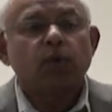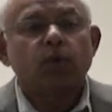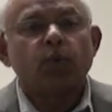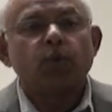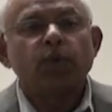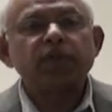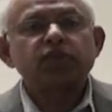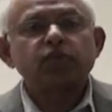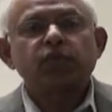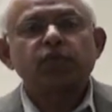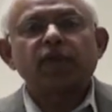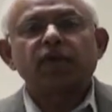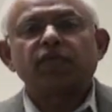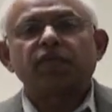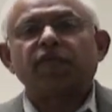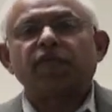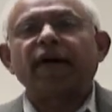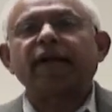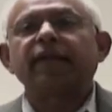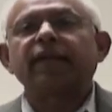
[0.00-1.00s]
which will
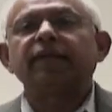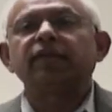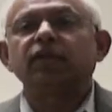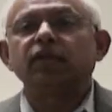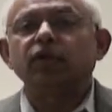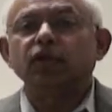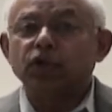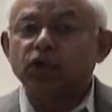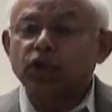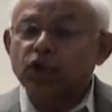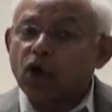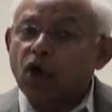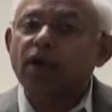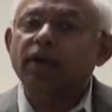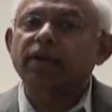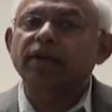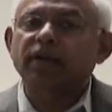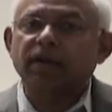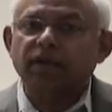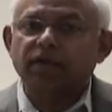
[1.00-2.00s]
find the
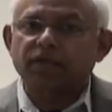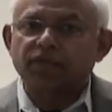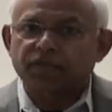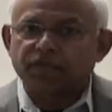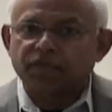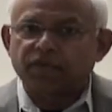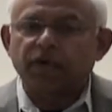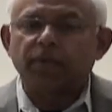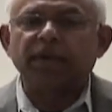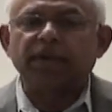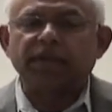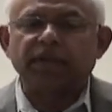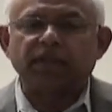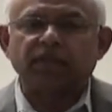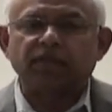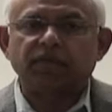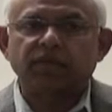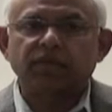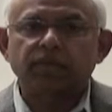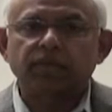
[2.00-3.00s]

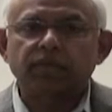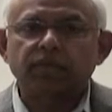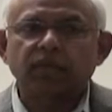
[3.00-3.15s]
non-conformities